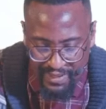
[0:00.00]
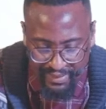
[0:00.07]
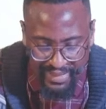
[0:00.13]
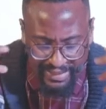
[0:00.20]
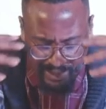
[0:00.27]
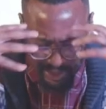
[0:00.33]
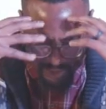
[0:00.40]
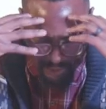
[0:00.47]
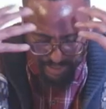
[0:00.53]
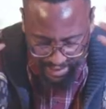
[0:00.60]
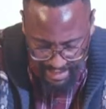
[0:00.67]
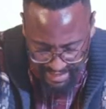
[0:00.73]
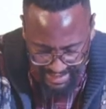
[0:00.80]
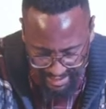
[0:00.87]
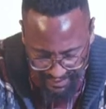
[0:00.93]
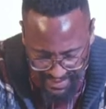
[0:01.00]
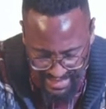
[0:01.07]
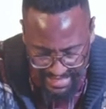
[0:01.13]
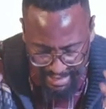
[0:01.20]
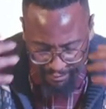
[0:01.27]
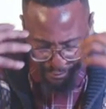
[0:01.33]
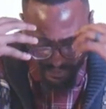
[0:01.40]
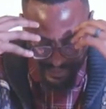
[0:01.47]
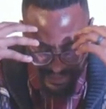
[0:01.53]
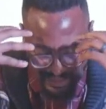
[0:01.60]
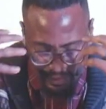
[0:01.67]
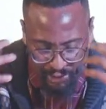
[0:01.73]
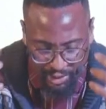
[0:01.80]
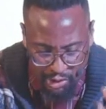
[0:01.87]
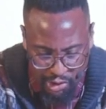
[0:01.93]
that, that they will give us comfort, that
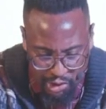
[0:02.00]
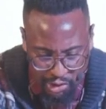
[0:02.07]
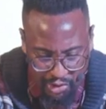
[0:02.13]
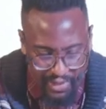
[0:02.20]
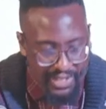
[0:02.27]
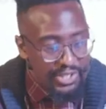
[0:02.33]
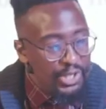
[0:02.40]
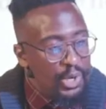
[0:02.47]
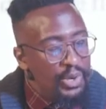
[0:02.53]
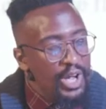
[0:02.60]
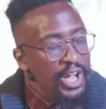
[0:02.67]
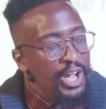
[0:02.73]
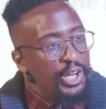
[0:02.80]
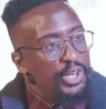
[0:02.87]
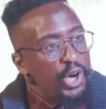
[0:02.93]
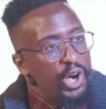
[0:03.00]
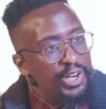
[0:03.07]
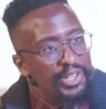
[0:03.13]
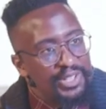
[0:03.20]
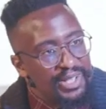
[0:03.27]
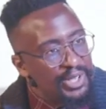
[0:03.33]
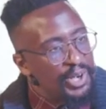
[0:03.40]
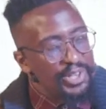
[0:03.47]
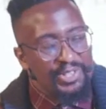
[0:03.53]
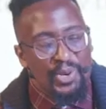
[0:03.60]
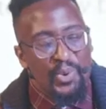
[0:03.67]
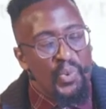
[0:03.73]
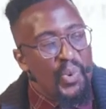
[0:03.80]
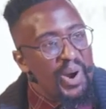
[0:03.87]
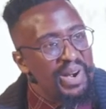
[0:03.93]
they'll assure us. No, God is, God is not
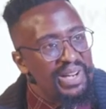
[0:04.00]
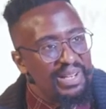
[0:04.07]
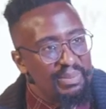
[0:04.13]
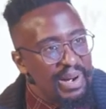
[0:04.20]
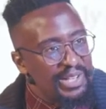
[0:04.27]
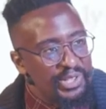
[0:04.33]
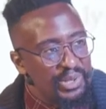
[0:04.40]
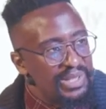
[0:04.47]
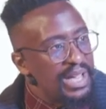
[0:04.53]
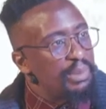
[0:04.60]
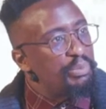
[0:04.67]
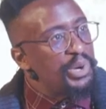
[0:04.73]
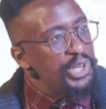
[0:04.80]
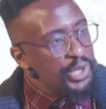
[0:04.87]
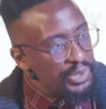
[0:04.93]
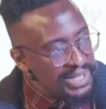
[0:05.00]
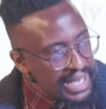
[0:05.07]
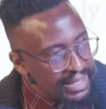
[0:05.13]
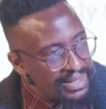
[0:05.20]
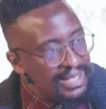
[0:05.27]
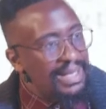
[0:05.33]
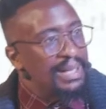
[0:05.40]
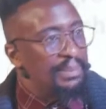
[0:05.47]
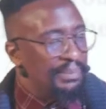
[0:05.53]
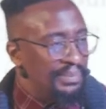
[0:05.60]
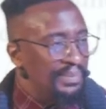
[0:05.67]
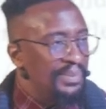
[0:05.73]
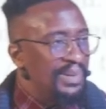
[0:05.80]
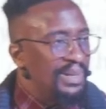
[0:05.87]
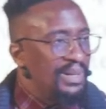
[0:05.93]
worried about your doubt. Bring your doubt to Him.
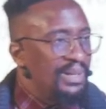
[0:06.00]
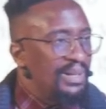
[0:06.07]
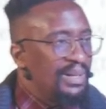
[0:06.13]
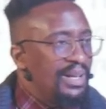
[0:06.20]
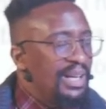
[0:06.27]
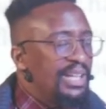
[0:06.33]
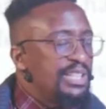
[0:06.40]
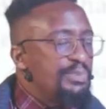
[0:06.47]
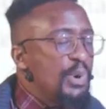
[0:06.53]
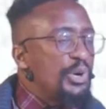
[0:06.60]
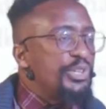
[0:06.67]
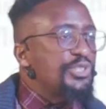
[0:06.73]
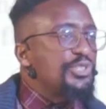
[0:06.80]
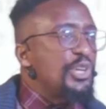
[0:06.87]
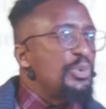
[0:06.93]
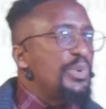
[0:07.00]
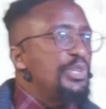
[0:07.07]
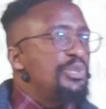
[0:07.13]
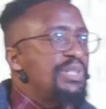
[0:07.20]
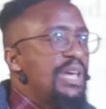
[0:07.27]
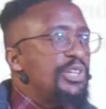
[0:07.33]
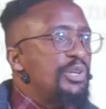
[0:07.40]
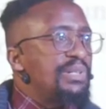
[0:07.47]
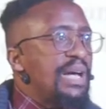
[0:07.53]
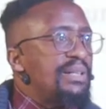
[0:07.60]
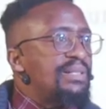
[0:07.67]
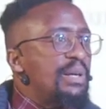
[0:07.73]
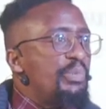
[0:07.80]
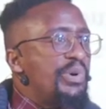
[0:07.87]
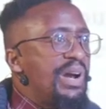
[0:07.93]
He's more concerned when you take your doubt
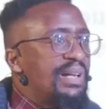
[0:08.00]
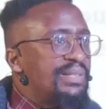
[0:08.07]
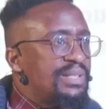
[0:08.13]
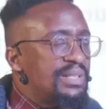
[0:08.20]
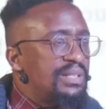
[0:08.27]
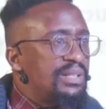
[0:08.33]
somewhere else.